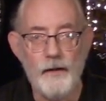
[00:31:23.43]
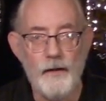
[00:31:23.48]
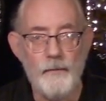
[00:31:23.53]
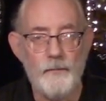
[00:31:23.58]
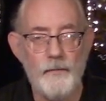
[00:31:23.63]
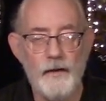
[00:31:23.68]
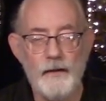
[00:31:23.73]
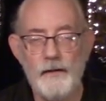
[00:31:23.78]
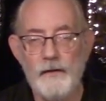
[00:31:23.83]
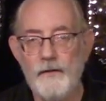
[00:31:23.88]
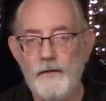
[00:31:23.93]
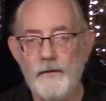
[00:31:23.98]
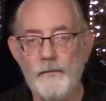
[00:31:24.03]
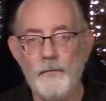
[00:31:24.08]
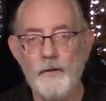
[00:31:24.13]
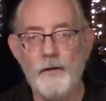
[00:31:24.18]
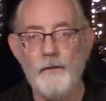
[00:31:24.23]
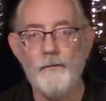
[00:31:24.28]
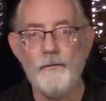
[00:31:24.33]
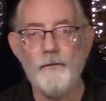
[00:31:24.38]
and many of them
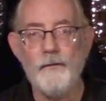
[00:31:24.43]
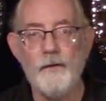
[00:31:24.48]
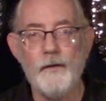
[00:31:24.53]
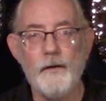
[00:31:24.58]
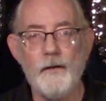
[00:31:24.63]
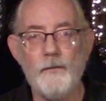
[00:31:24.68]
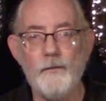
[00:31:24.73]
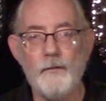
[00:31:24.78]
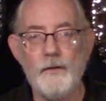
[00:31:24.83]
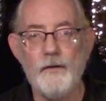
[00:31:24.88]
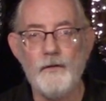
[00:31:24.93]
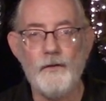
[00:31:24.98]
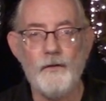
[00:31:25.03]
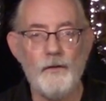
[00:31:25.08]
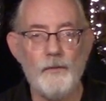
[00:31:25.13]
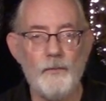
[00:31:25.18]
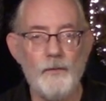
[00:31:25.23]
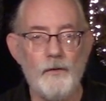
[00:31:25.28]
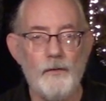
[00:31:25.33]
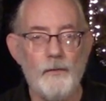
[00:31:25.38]
are very
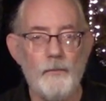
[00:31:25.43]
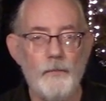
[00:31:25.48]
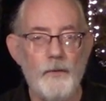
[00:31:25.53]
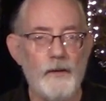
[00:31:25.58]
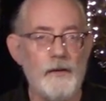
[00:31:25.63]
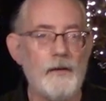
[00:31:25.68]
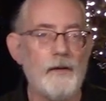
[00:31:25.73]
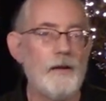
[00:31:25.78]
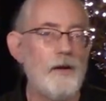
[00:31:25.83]
reasonable but